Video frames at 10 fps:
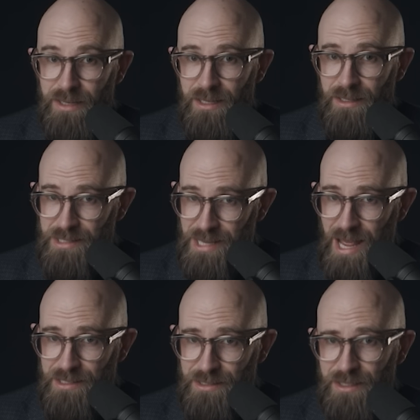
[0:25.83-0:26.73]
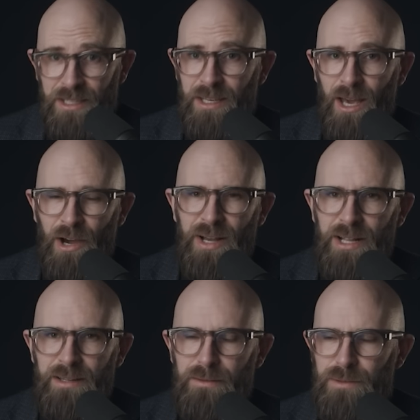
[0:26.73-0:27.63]
Lil Sandal, oh
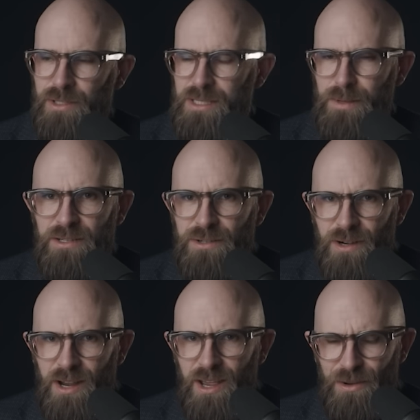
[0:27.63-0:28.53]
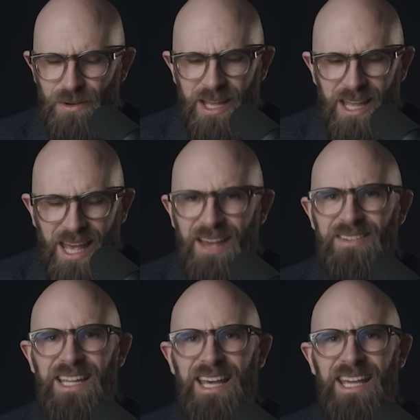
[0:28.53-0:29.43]
well, they've got to be true,
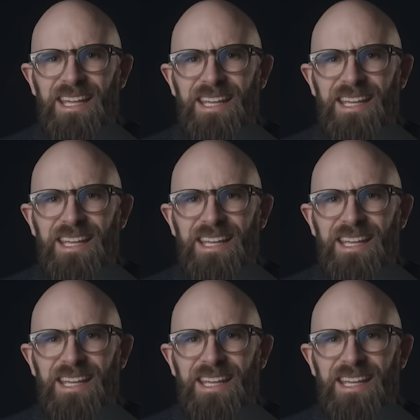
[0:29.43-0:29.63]
haven't they?